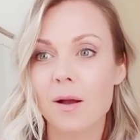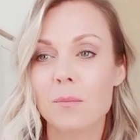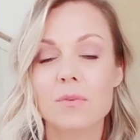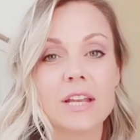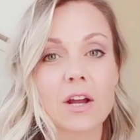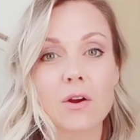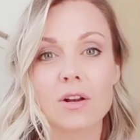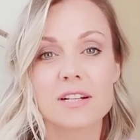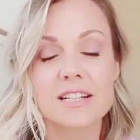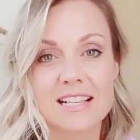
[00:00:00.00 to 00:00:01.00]
Nikola
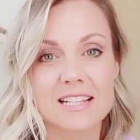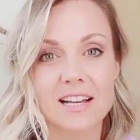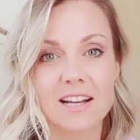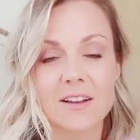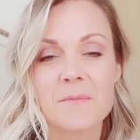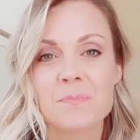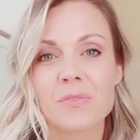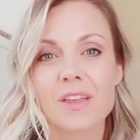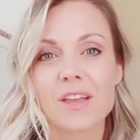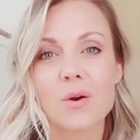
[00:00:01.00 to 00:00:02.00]
Tesla,
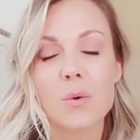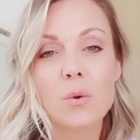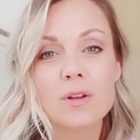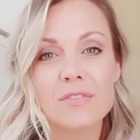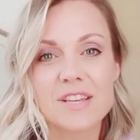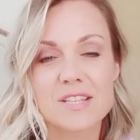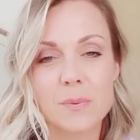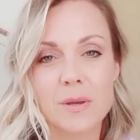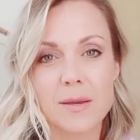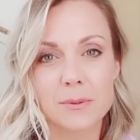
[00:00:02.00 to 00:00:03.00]
all of these
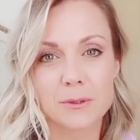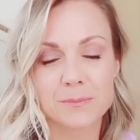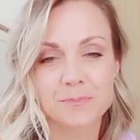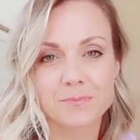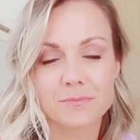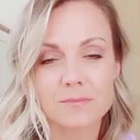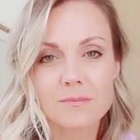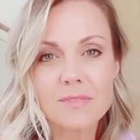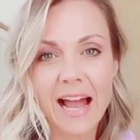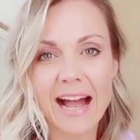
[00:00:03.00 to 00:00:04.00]
people
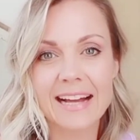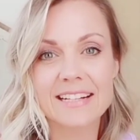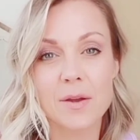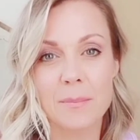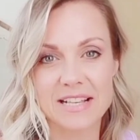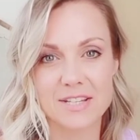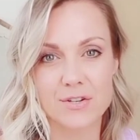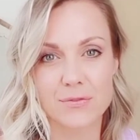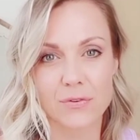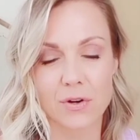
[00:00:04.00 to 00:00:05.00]
had a message
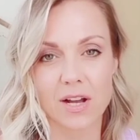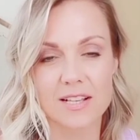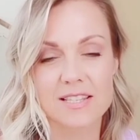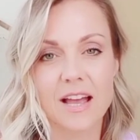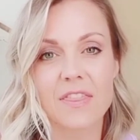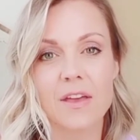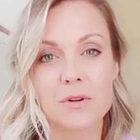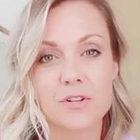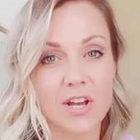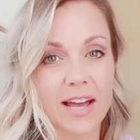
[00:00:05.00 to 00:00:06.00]
for us, and they were
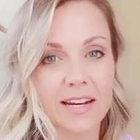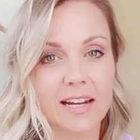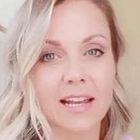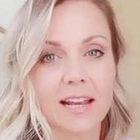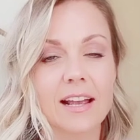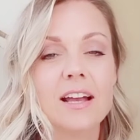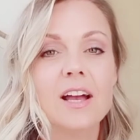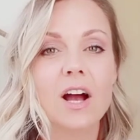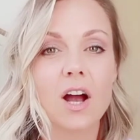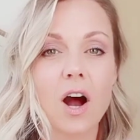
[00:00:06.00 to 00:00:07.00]
channeling
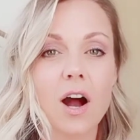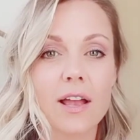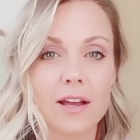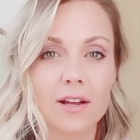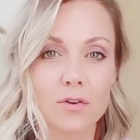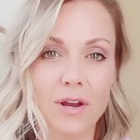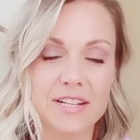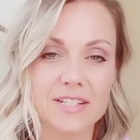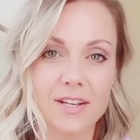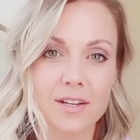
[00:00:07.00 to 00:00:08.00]
a higher,
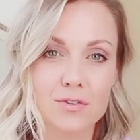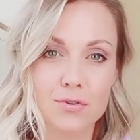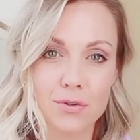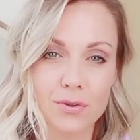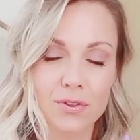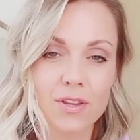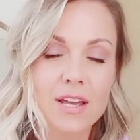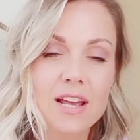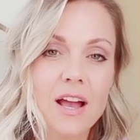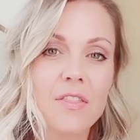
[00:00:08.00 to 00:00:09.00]
greater truth.
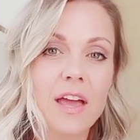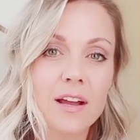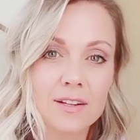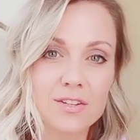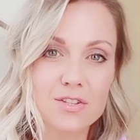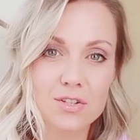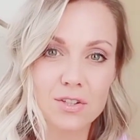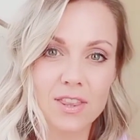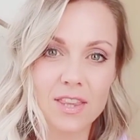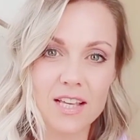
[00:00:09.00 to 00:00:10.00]
And they understood
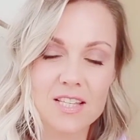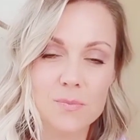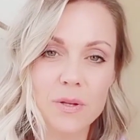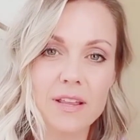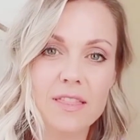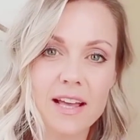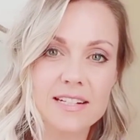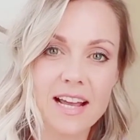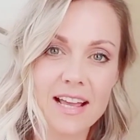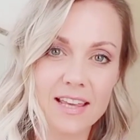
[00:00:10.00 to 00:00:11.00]
this, but in their
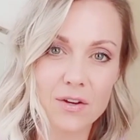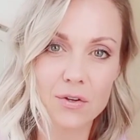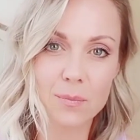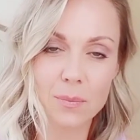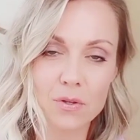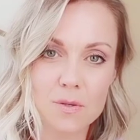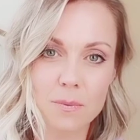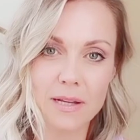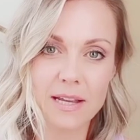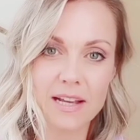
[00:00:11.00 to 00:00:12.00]
day they couldn't
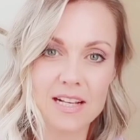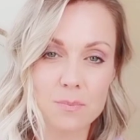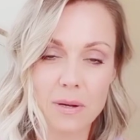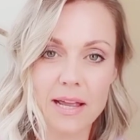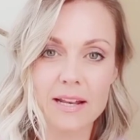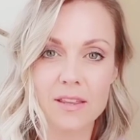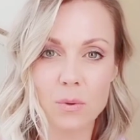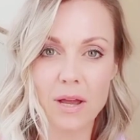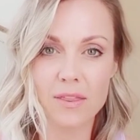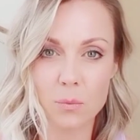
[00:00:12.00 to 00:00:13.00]
possibly explain it the
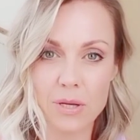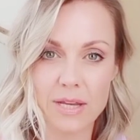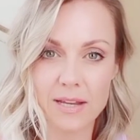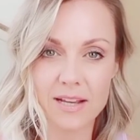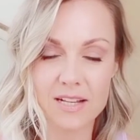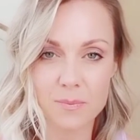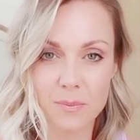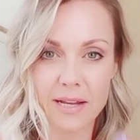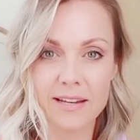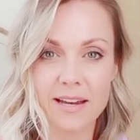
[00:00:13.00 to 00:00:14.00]
way that we
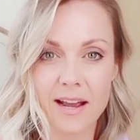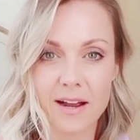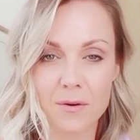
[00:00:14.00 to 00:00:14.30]
explain it now.